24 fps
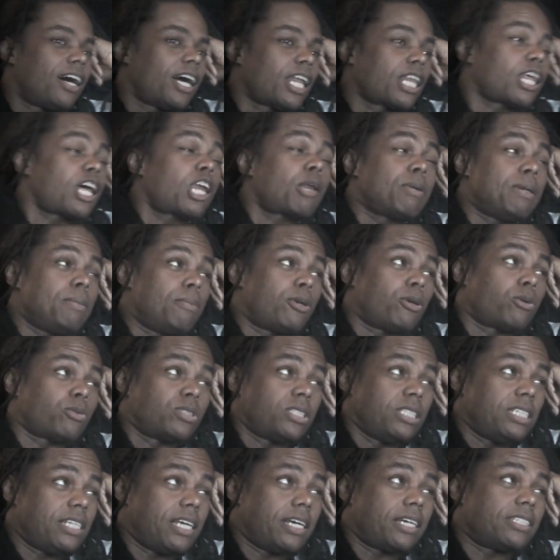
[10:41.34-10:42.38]
a lot of people don't
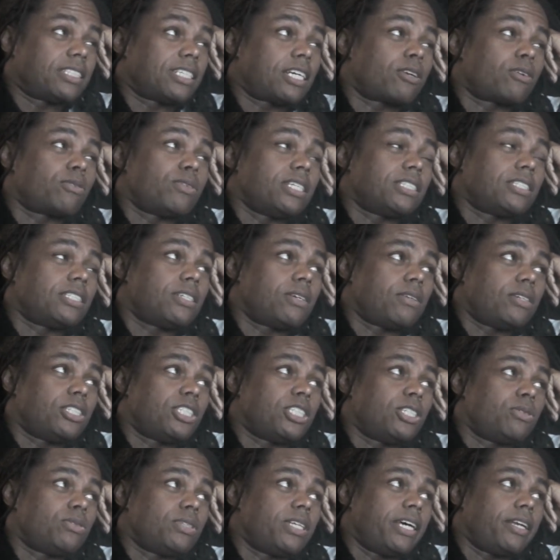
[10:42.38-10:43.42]
see that because I don't necessarily
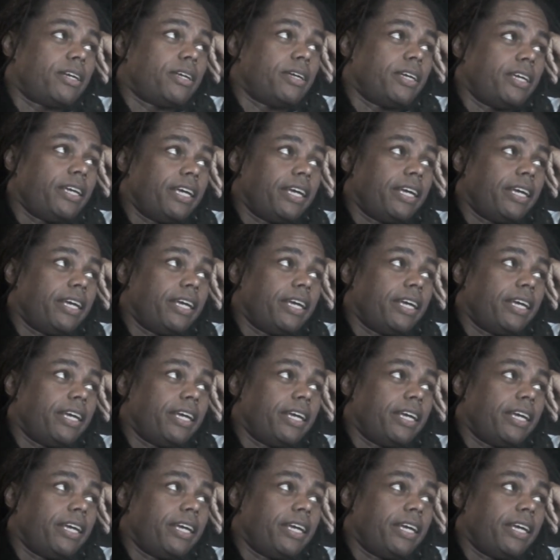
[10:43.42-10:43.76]
show that